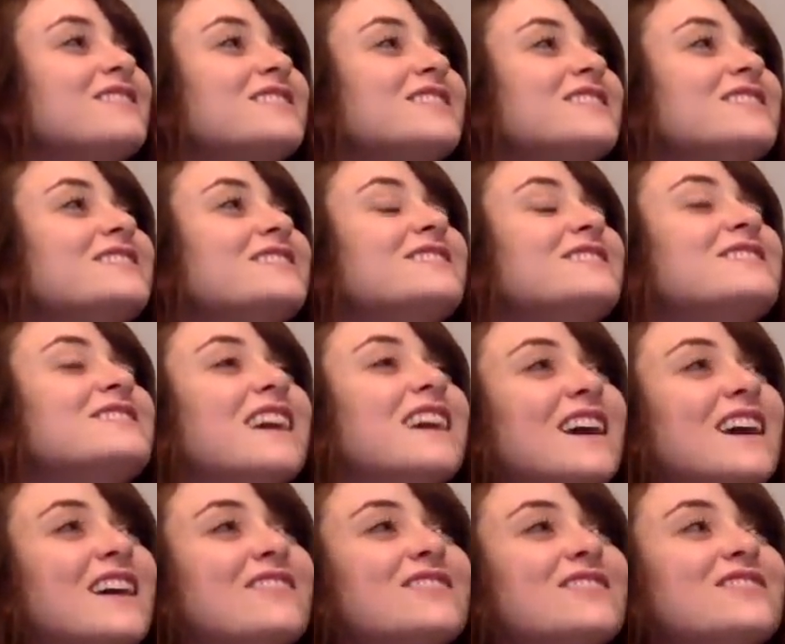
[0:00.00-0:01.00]
No, you do
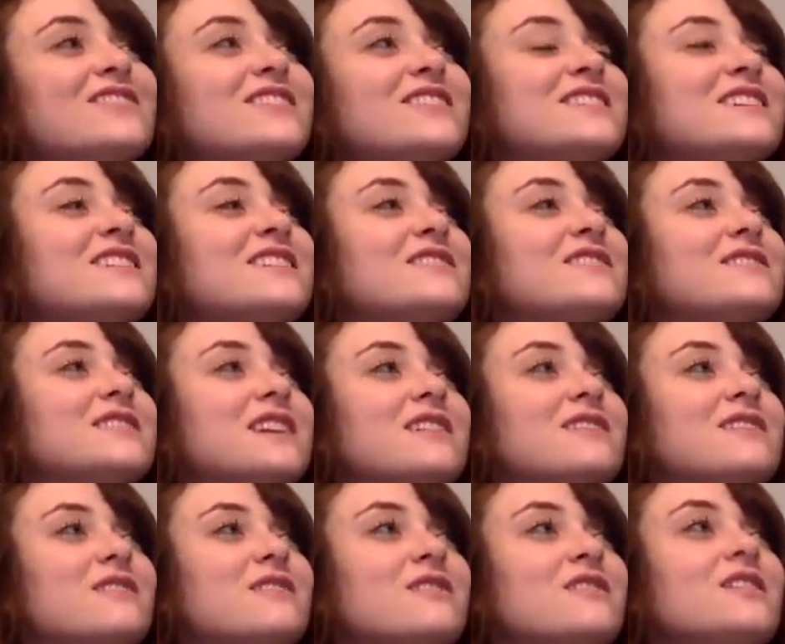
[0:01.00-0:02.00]
not have to be scary with
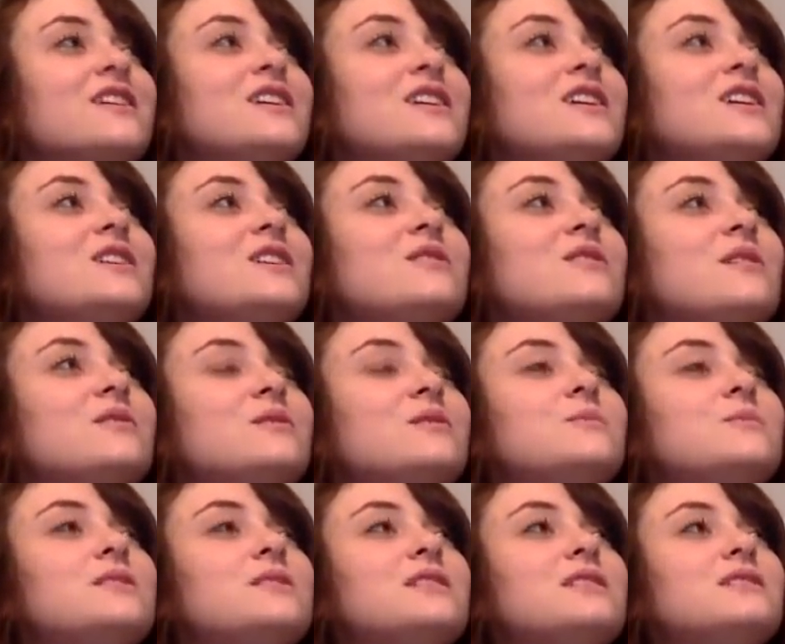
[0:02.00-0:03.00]
alcohol. You have to
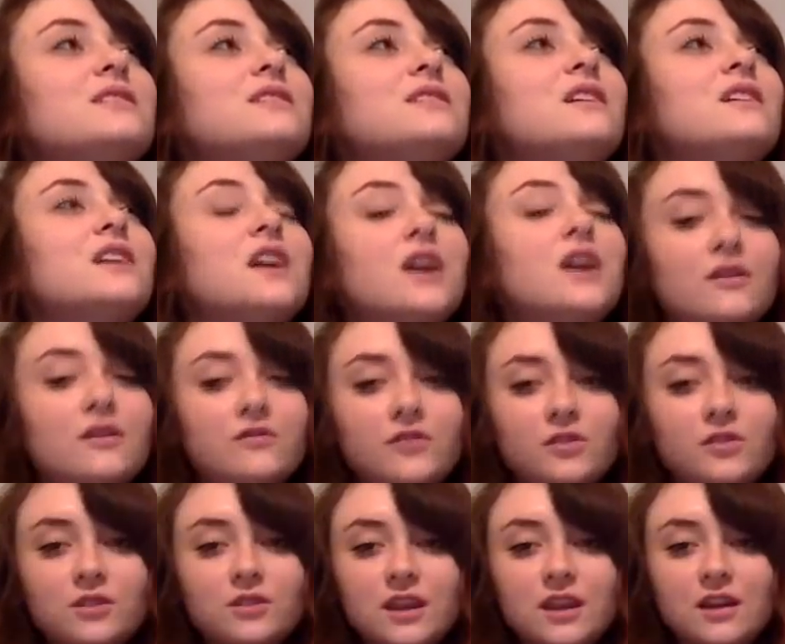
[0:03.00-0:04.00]
be
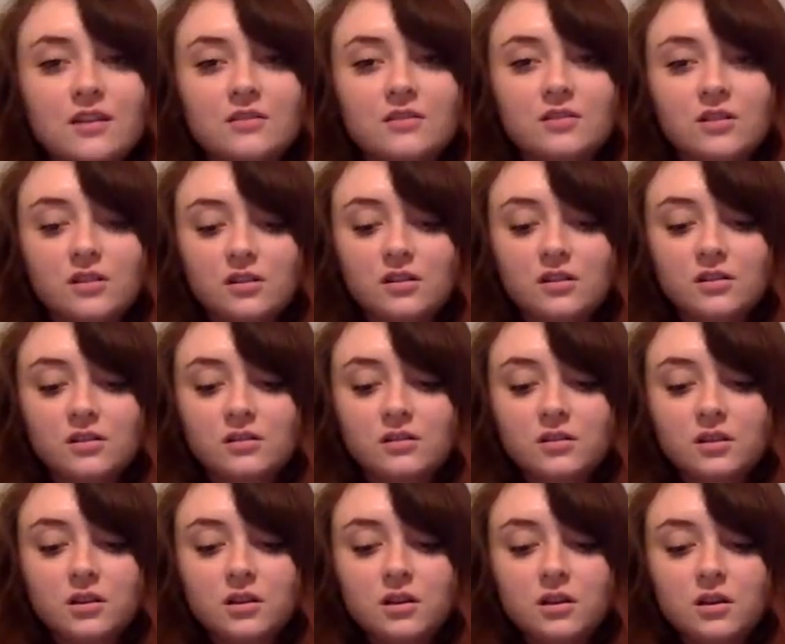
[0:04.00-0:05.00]
careful with alcohol.
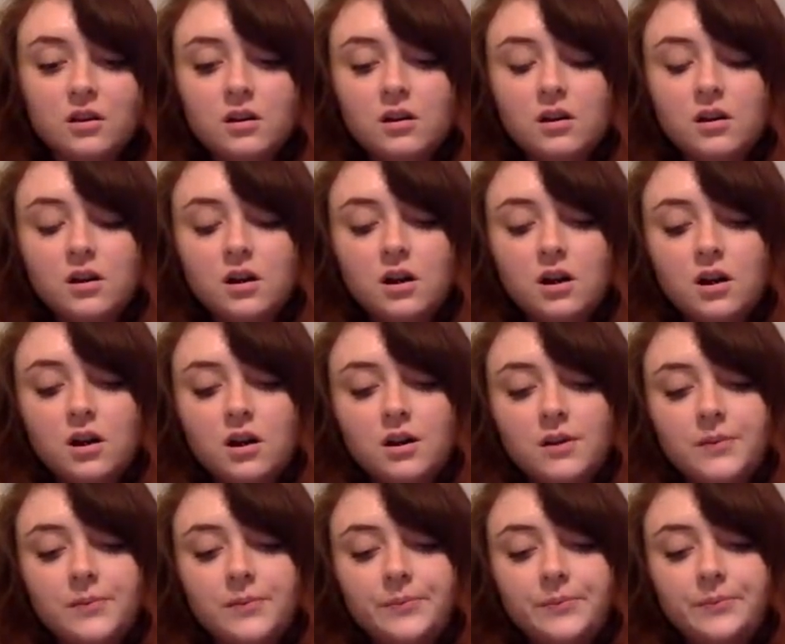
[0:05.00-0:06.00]

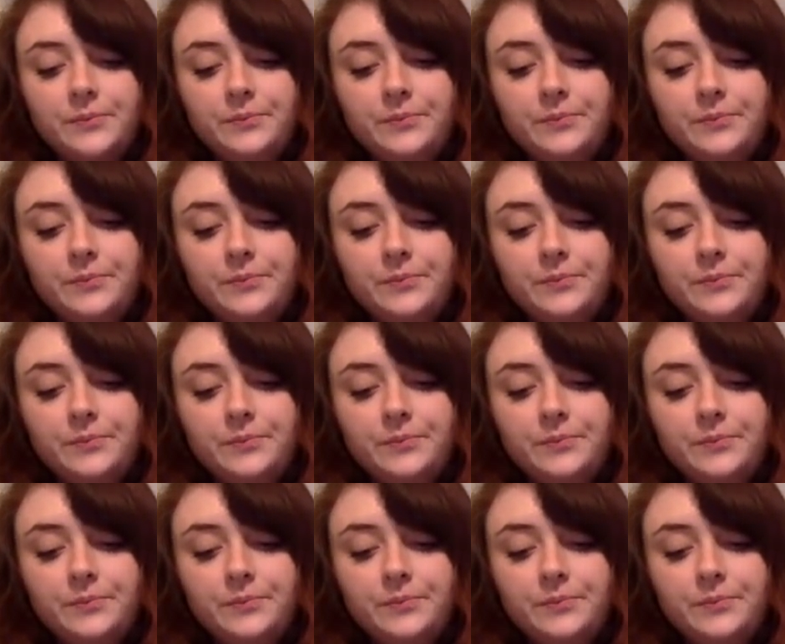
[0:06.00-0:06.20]
Um,